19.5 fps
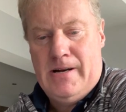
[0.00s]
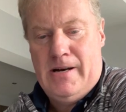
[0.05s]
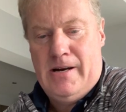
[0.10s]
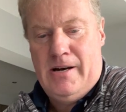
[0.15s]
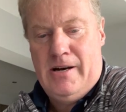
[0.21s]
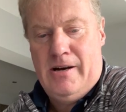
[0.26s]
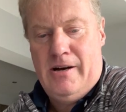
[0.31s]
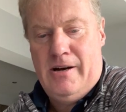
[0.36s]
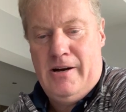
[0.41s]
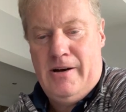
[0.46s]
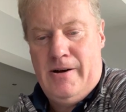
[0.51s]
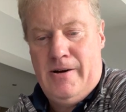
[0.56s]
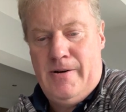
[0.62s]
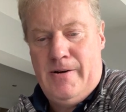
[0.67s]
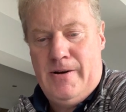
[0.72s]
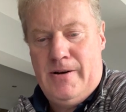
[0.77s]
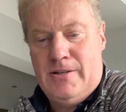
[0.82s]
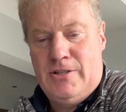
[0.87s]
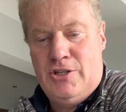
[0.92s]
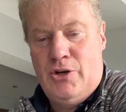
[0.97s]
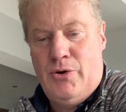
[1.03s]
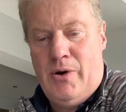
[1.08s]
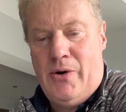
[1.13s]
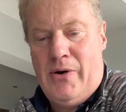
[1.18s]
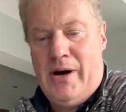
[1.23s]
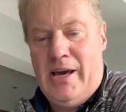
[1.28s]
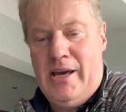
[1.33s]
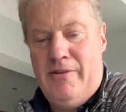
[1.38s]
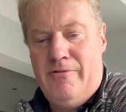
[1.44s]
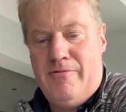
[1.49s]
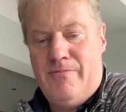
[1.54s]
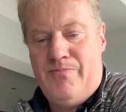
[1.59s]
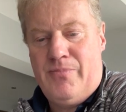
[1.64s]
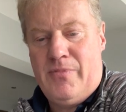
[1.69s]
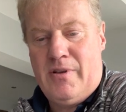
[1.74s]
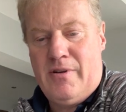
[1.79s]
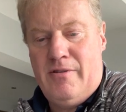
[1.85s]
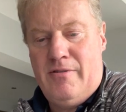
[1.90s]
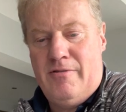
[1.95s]
2:08
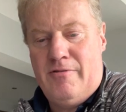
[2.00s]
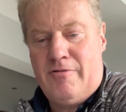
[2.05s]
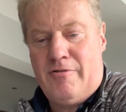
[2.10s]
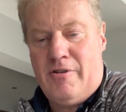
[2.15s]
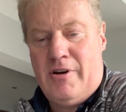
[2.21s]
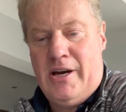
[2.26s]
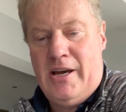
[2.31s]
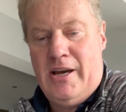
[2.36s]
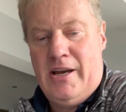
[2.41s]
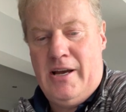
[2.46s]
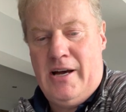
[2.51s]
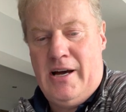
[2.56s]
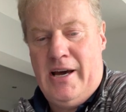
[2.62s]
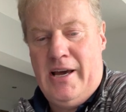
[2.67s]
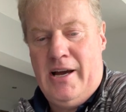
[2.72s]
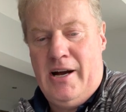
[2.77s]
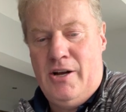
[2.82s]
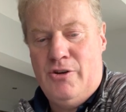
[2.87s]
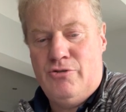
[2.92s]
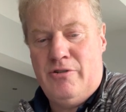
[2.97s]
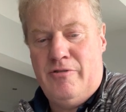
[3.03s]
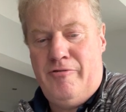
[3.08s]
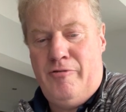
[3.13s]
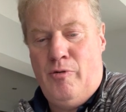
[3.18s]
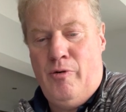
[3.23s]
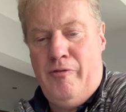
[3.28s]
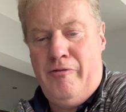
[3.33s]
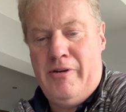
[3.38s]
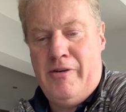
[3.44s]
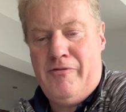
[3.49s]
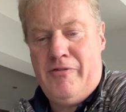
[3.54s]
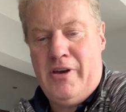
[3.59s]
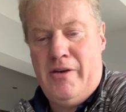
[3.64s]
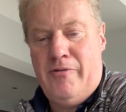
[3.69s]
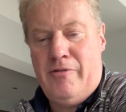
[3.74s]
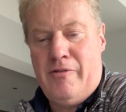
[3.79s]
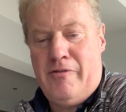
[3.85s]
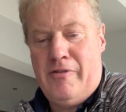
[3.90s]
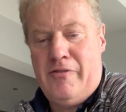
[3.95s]
for 800,
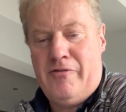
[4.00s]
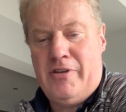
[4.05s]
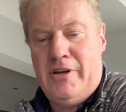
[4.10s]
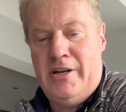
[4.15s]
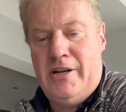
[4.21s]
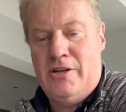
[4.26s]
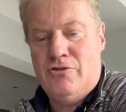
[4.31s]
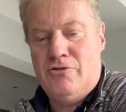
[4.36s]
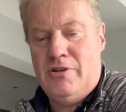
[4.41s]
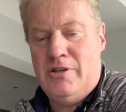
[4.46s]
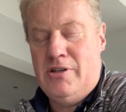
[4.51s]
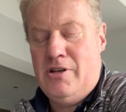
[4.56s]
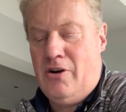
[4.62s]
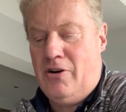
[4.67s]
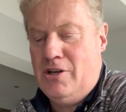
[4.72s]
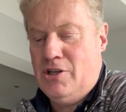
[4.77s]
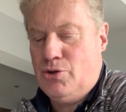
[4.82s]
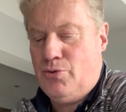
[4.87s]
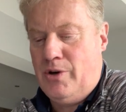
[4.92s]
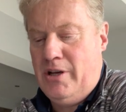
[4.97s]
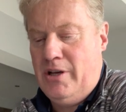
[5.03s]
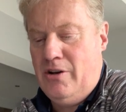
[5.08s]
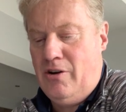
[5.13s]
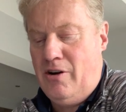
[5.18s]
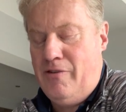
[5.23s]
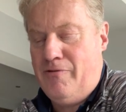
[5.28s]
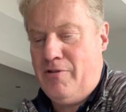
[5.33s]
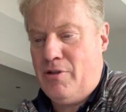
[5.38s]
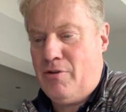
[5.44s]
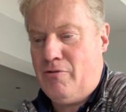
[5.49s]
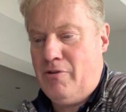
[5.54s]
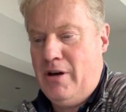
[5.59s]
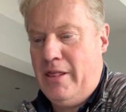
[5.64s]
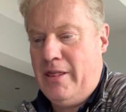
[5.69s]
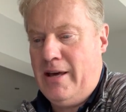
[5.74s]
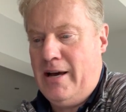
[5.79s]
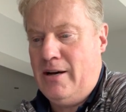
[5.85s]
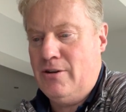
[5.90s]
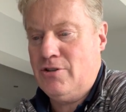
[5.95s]
4:15 for 1500, and 9:29 for
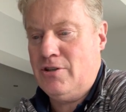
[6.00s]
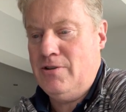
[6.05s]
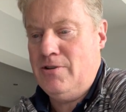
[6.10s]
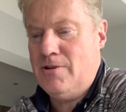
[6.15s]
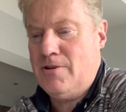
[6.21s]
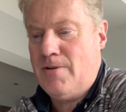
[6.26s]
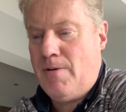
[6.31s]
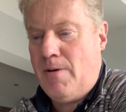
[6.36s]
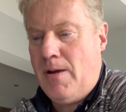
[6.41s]
3000.